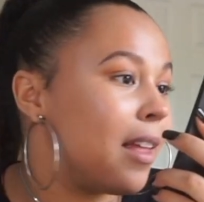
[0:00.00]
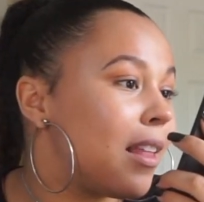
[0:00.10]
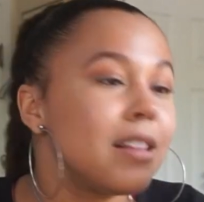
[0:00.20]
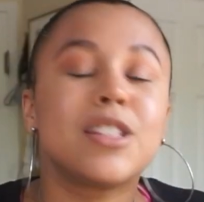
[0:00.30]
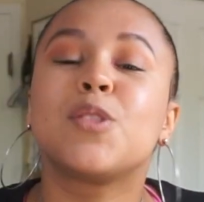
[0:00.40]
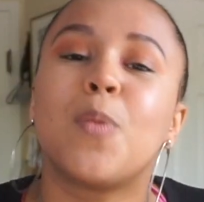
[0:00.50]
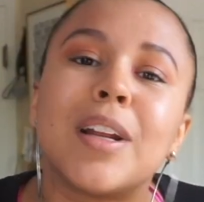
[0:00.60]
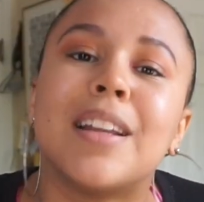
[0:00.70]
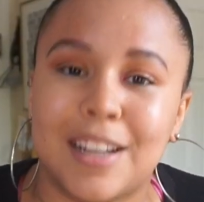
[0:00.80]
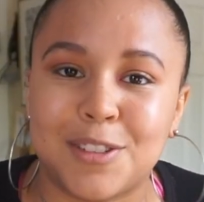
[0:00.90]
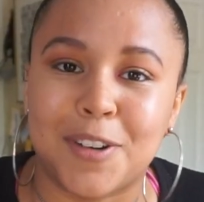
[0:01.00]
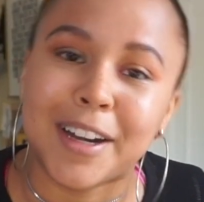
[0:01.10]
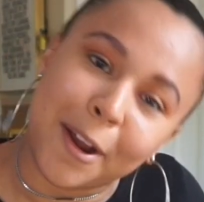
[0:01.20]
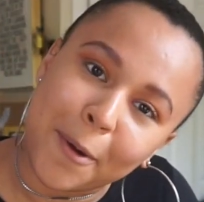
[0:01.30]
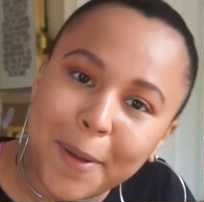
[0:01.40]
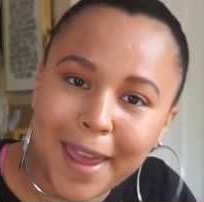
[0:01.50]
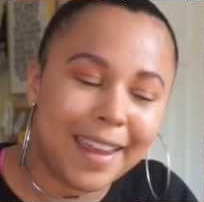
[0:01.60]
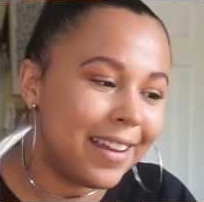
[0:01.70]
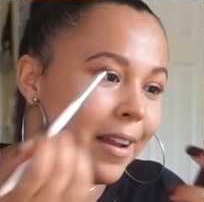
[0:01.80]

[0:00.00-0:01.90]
and that's just what it is right now, okay?